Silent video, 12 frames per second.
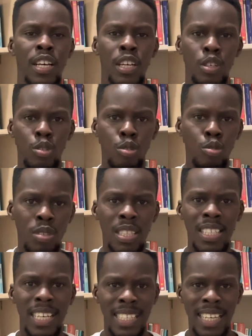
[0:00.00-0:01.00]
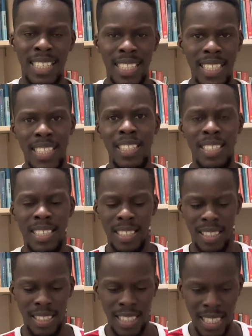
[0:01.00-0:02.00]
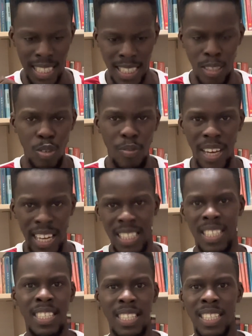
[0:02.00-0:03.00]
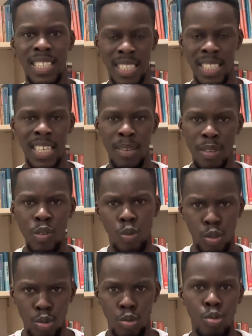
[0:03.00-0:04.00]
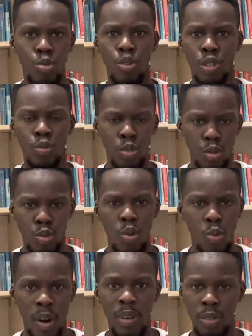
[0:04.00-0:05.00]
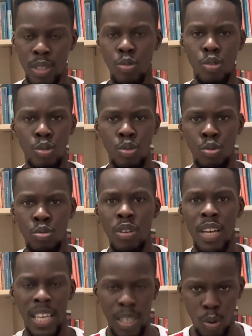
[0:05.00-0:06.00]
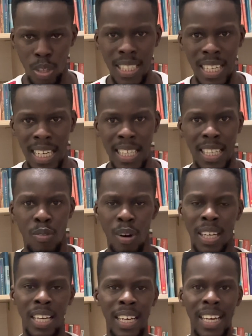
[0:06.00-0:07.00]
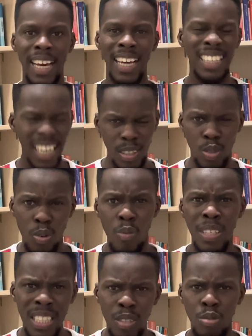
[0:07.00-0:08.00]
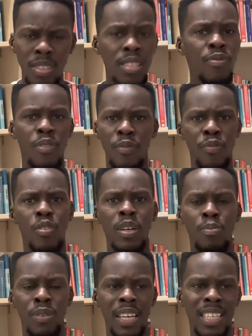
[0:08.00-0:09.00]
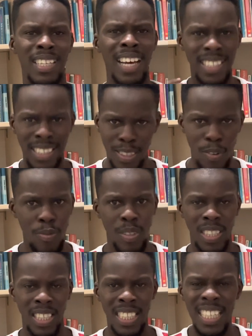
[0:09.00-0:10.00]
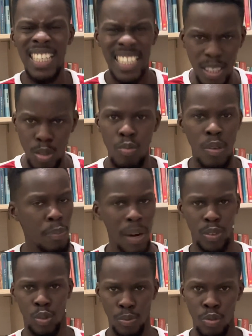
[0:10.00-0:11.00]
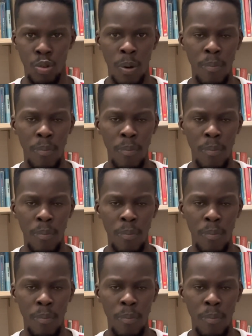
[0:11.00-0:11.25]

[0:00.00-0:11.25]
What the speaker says: So you see there's a sense of urgency in his game. He wants to score. He wants to score one. When he scores two, he wants another one. And that is what we need to see from forward players. That selfishness, it needs to be part of you.